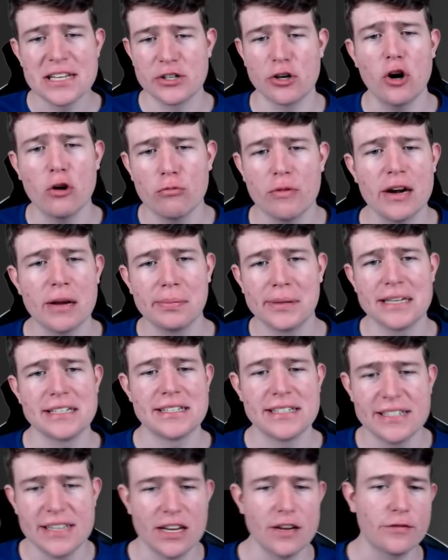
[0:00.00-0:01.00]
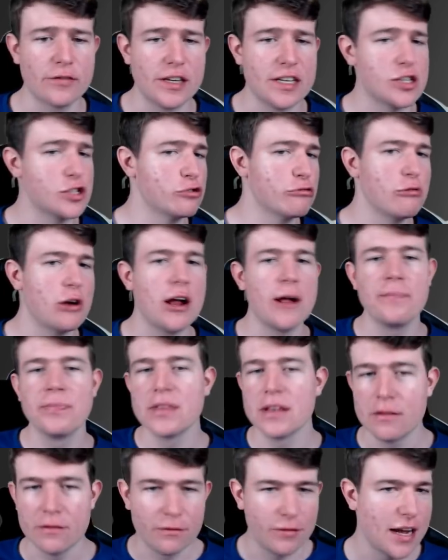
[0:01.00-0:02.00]
Hog Rider players inside of Clash Royale.
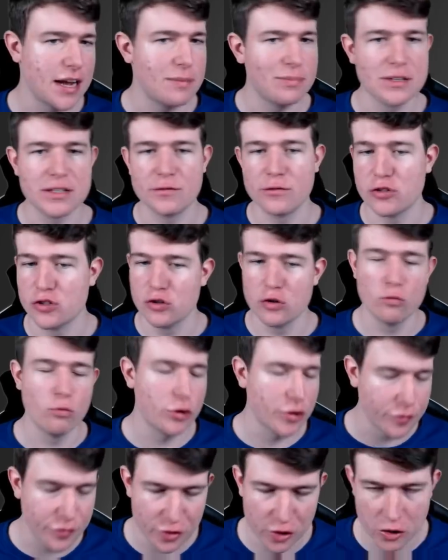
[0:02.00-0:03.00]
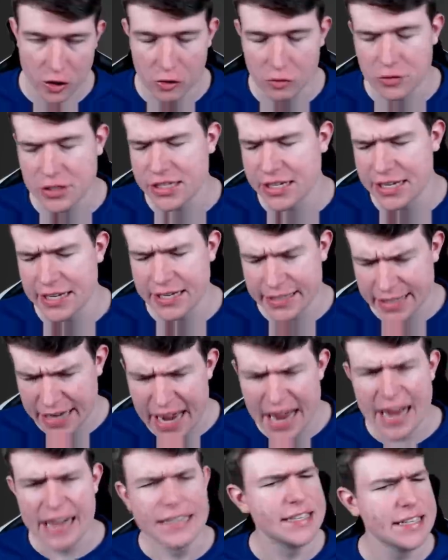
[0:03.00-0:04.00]
Viper is for sure one of the GOATs and
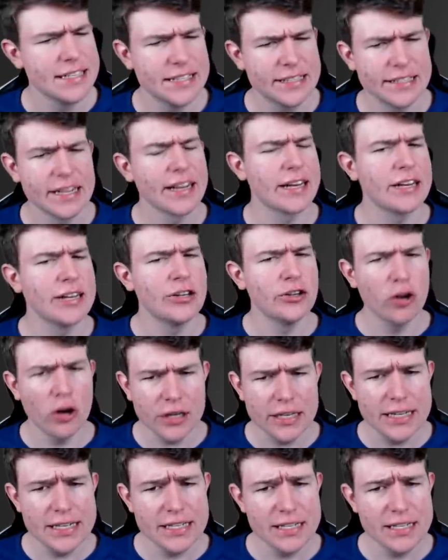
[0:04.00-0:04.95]
this is like not an easy